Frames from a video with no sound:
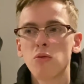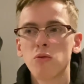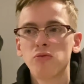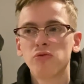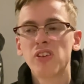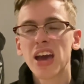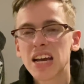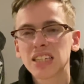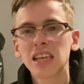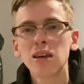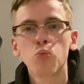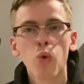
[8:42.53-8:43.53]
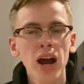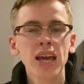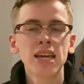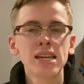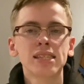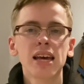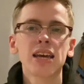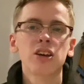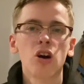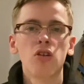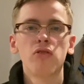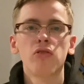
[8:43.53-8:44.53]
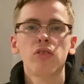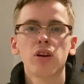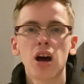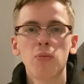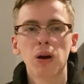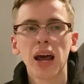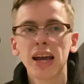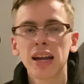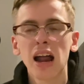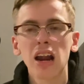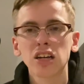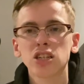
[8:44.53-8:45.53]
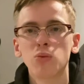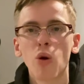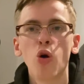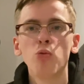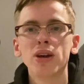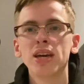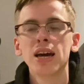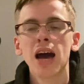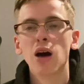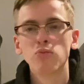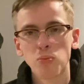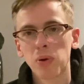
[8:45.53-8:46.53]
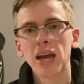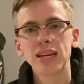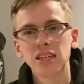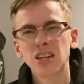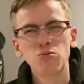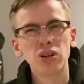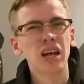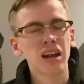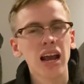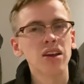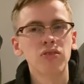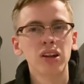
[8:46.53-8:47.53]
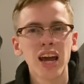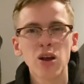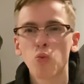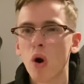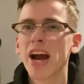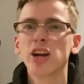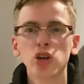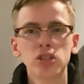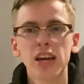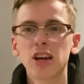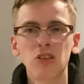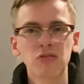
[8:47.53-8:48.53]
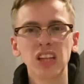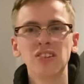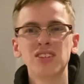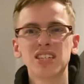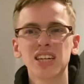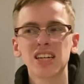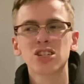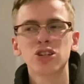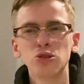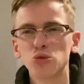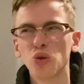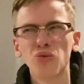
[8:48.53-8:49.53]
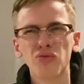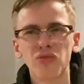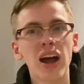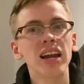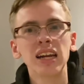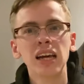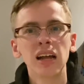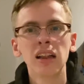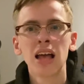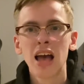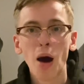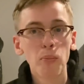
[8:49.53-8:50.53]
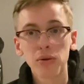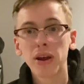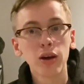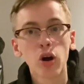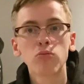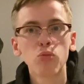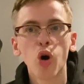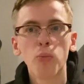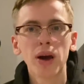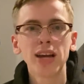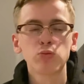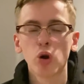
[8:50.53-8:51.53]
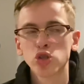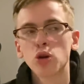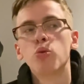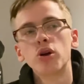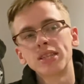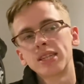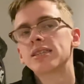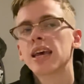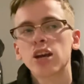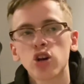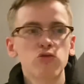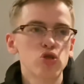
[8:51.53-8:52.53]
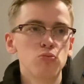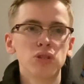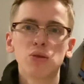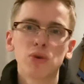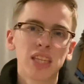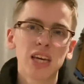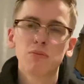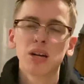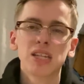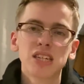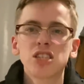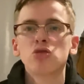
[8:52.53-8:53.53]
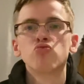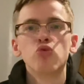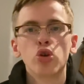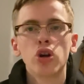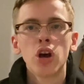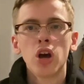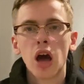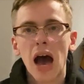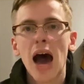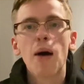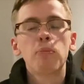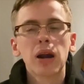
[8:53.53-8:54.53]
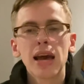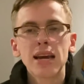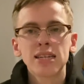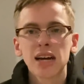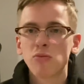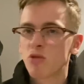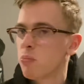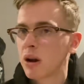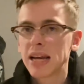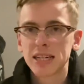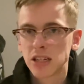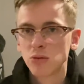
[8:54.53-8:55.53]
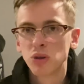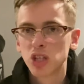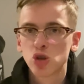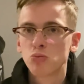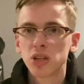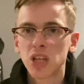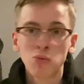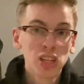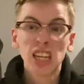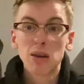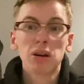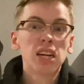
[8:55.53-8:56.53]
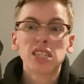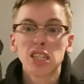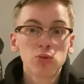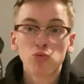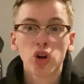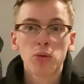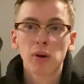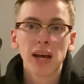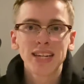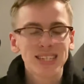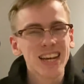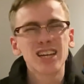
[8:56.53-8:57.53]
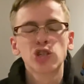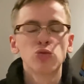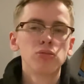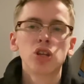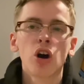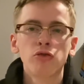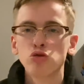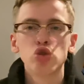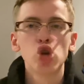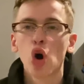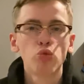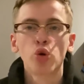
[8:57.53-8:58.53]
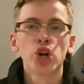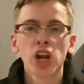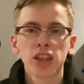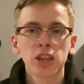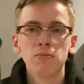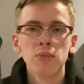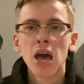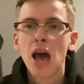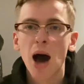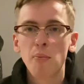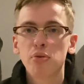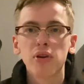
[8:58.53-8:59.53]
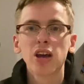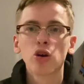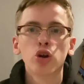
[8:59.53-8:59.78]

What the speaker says: firstly, why are you taking off a player in Alex Iwobi and replacing them with a like for like? Why not take off Gylfi Sigurdsson, who's done very little, and bring on more pace? What's the point in taking off somebody with the ability to run at players and replacing them with somebody with the ability to run at players? Take somebody off who's not running at them and bring on